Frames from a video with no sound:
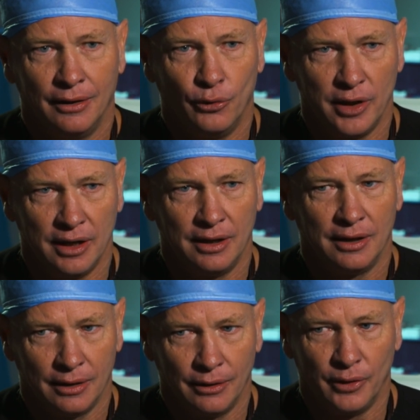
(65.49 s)

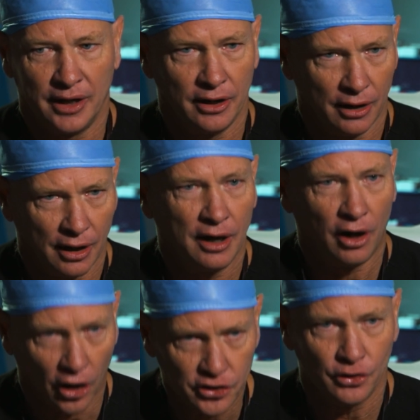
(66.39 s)
we
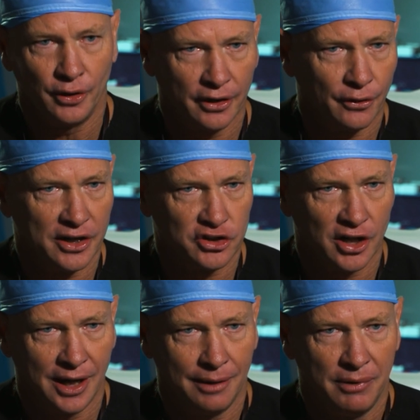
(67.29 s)
are doing a great
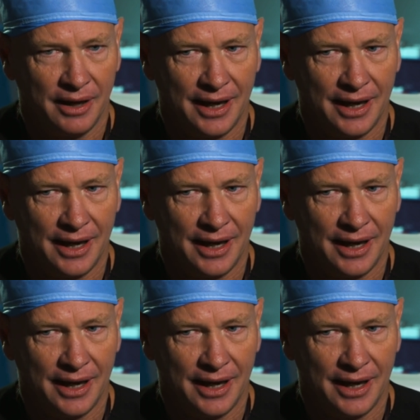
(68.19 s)
job,